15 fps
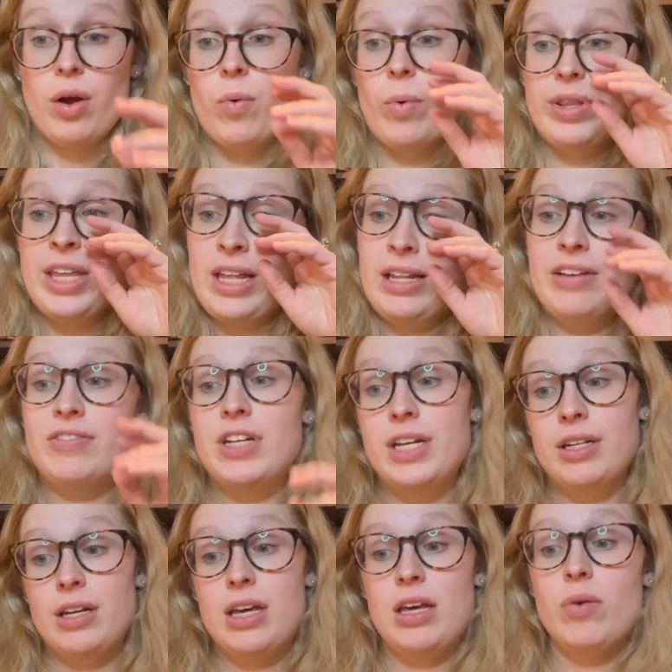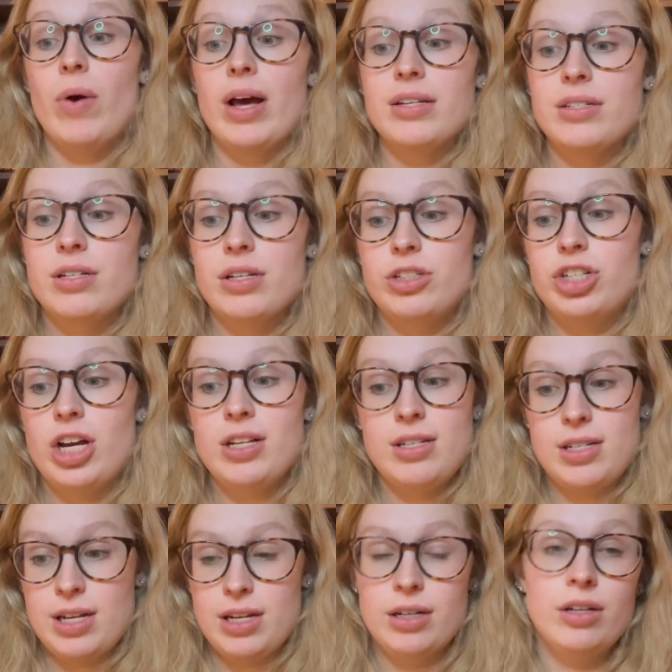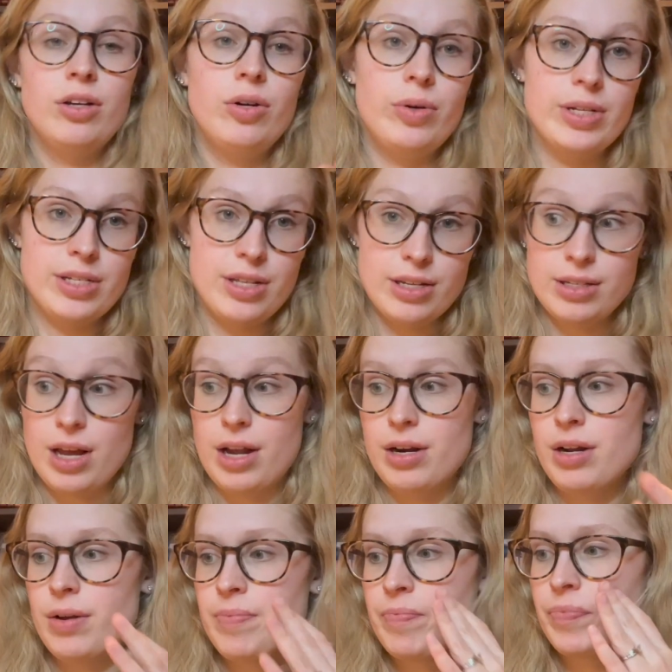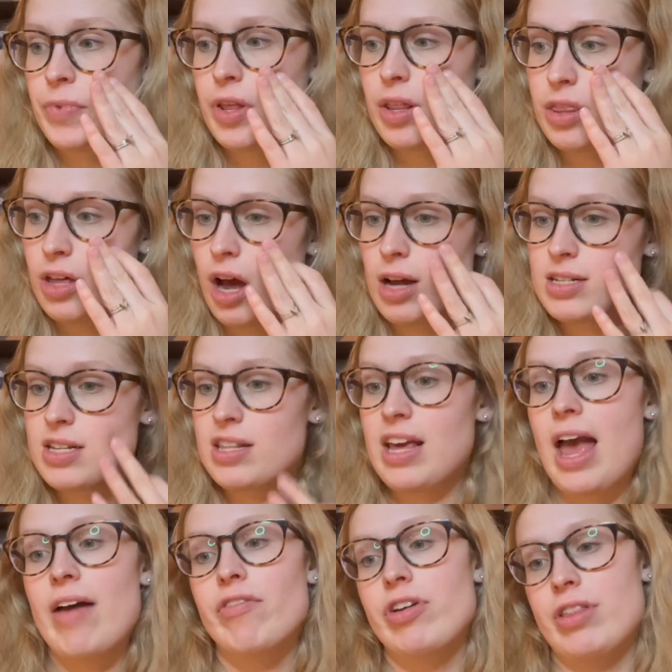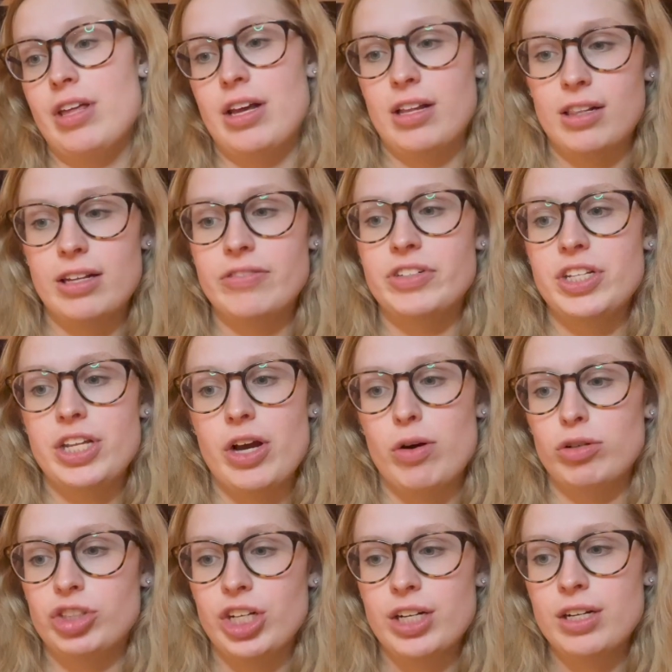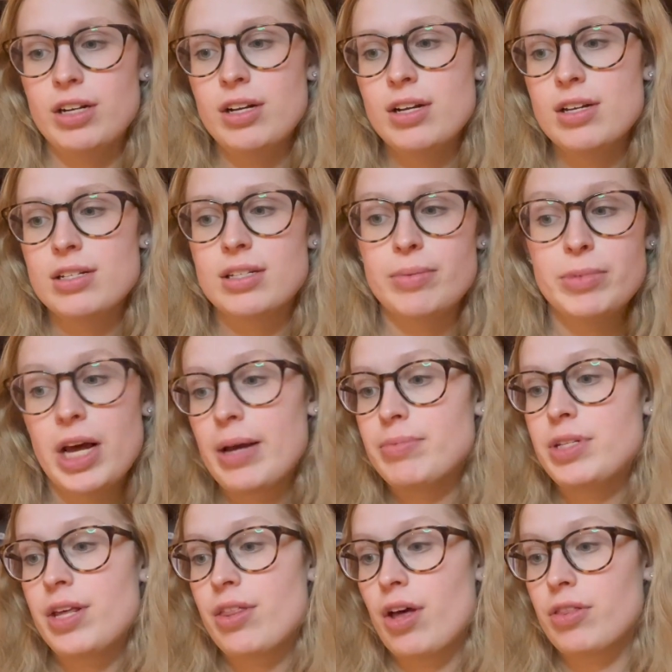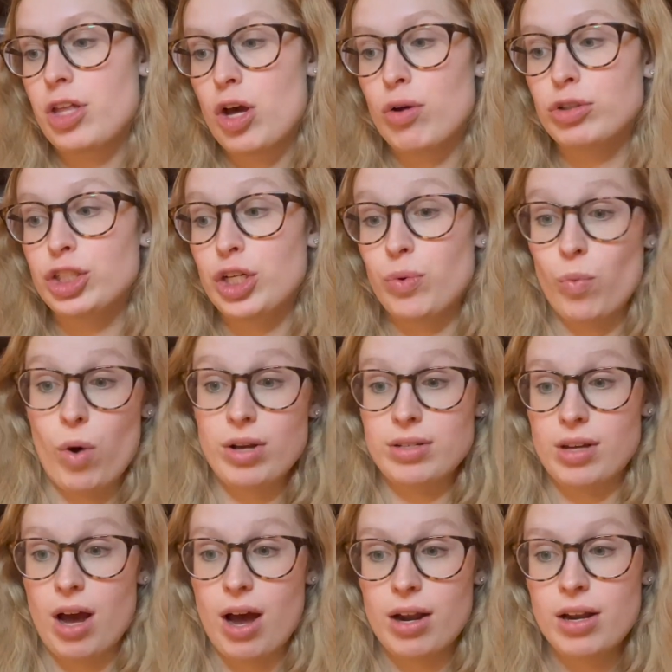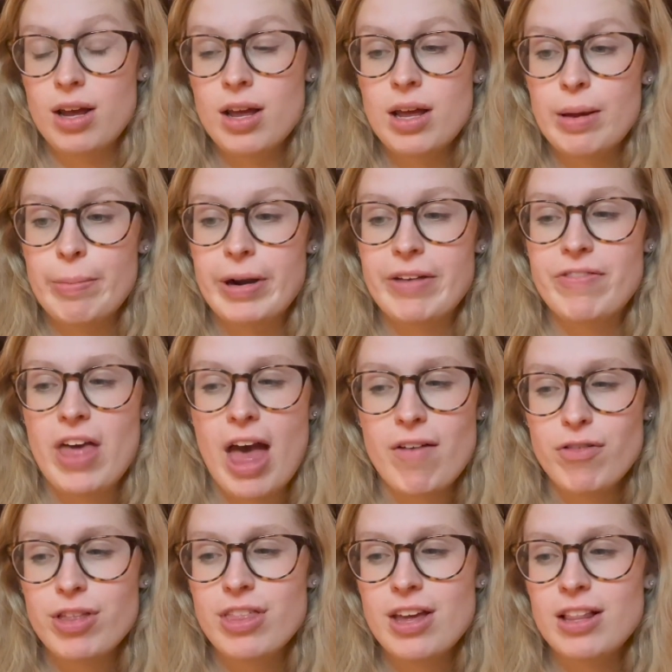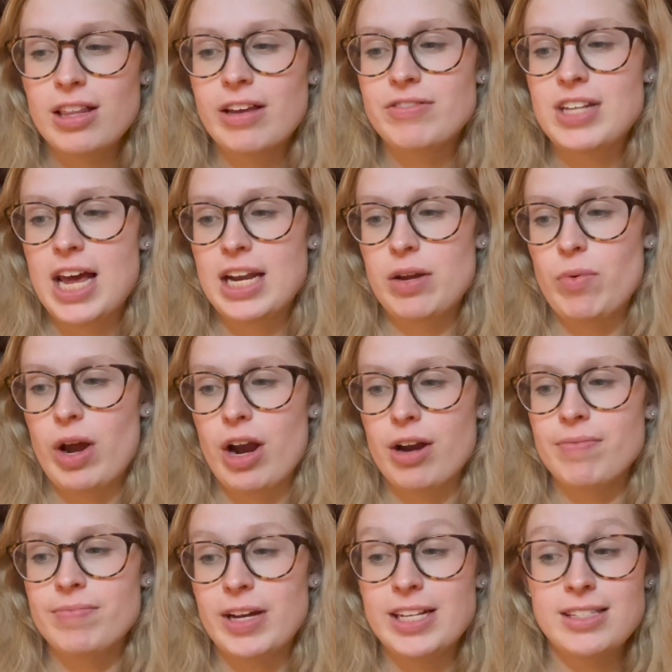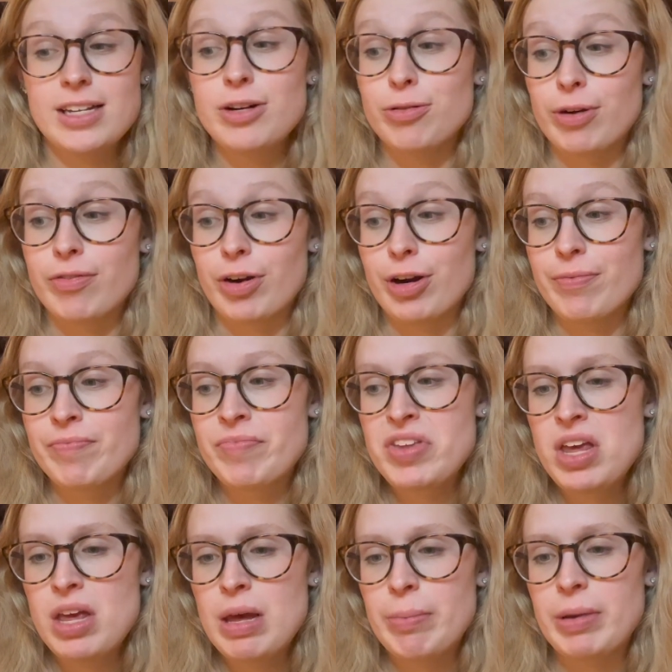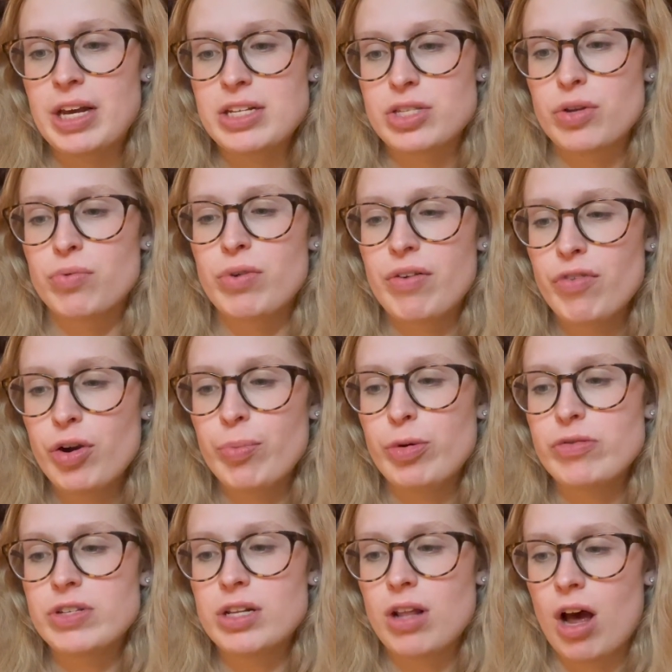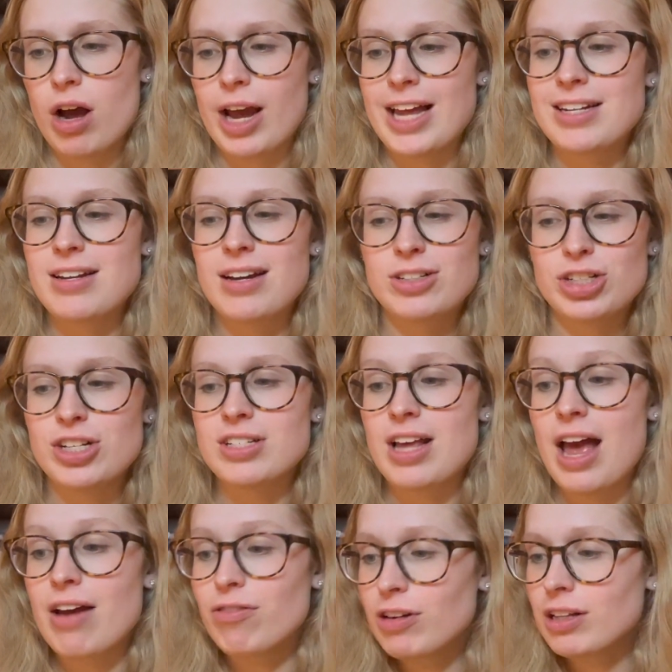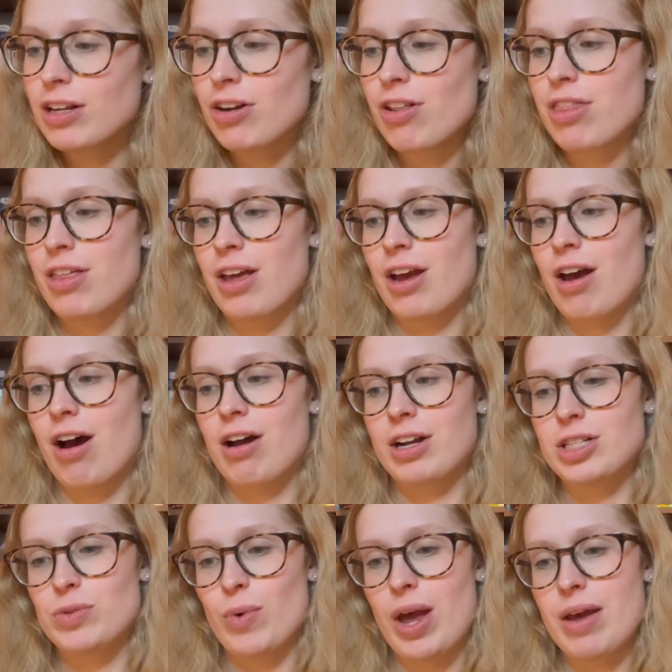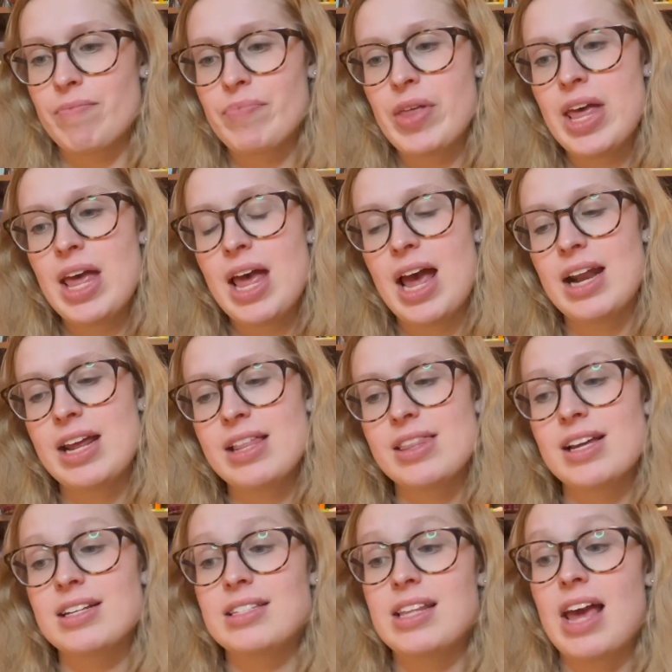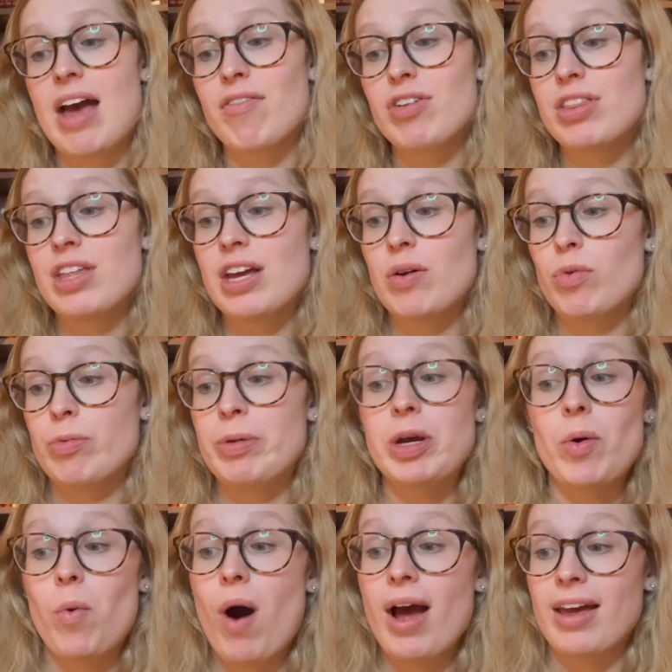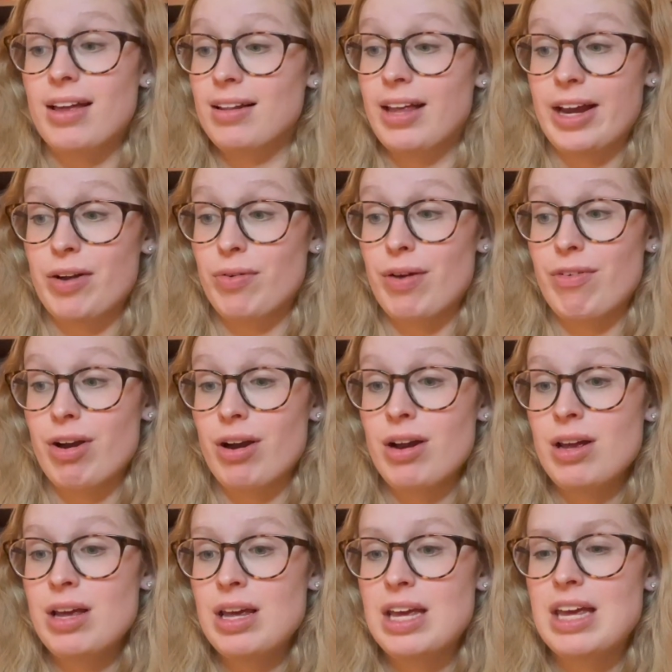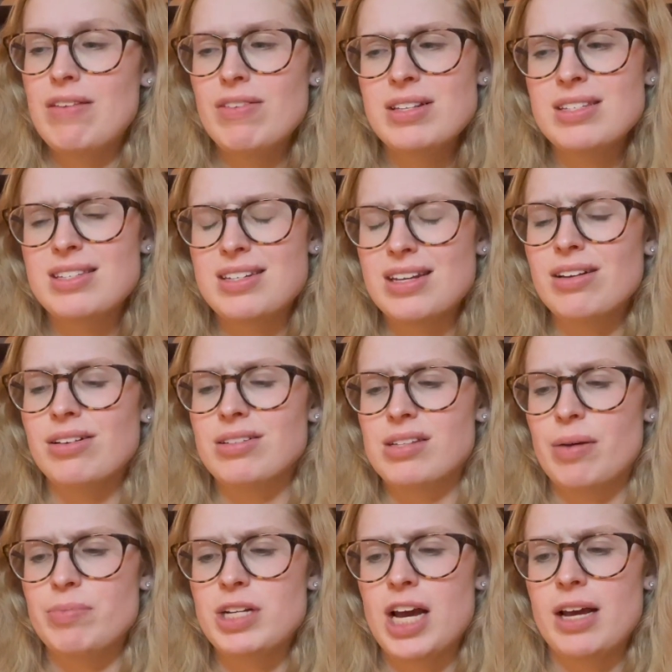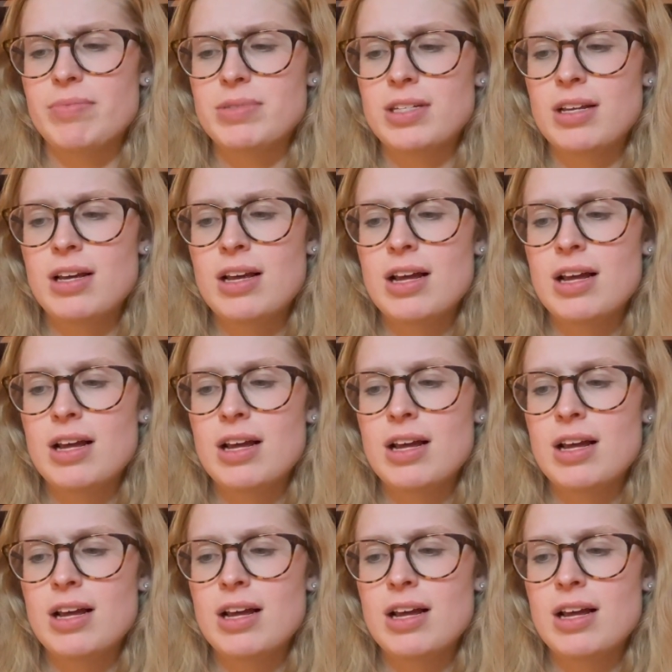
When they lived in Key West, Justin, who is the son, thought the everything lived in the ocean. Sometimes he thought the ocean was God, but if the everything lives anywhere, it's in a river because the river moves along and touches every little thing on its way, and he thinks the everything would be quiet like a river, even still sometimes.